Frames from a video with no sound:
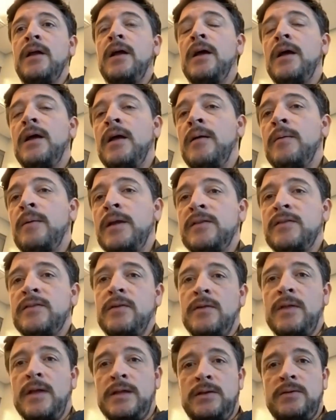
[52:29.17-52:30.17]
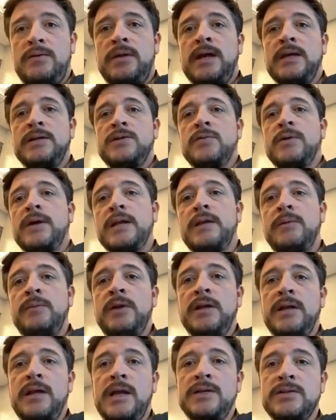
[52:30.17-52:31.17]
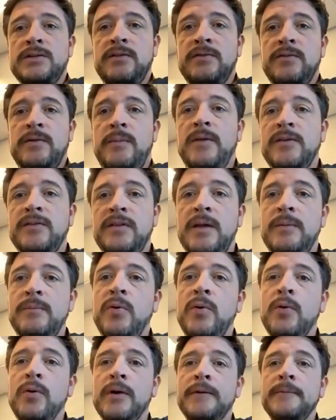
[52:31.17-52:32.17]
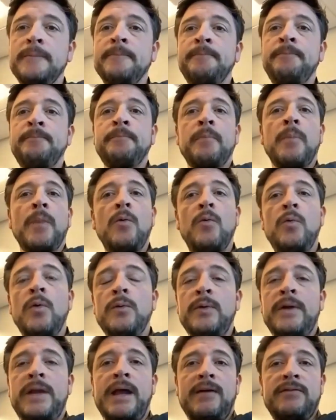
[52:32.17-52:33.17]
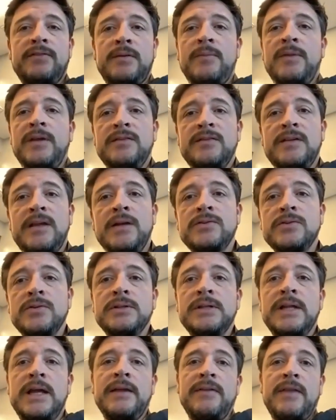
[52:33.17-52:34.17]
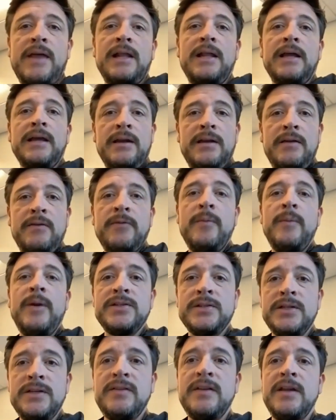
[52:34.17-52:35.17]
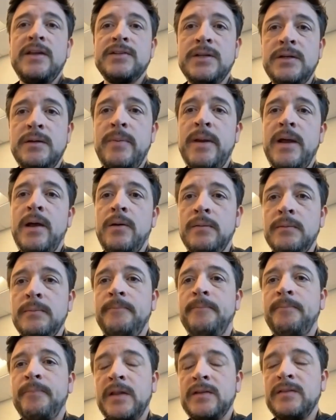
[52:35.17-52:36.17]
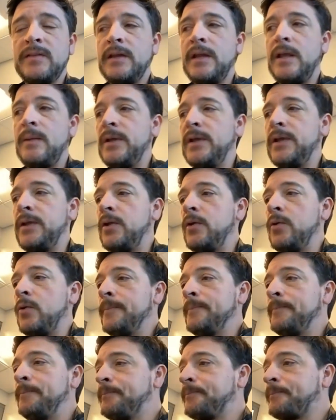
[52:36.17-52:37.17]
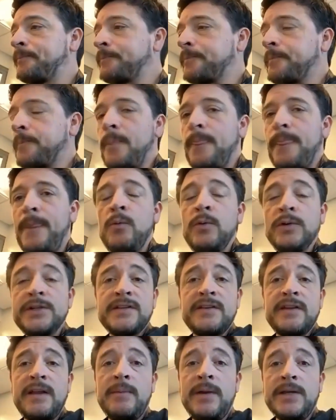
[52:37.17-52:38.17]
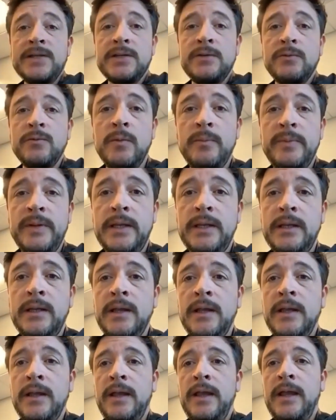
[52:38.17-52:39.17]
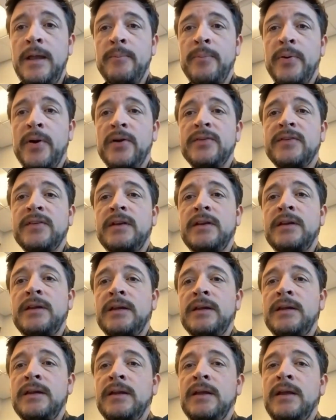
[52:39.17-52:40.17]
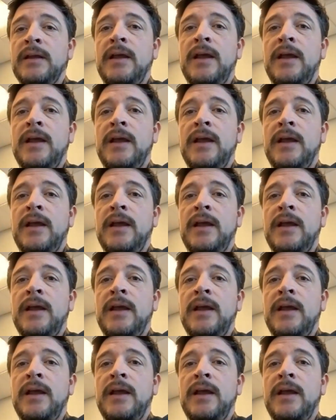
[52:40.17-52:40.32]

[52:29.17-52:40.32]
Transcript: And so that you get direct communications from the Sunport when we have something scheduled like that, like an information session about Ascend ABQ, which, as I mentioned, will be in person.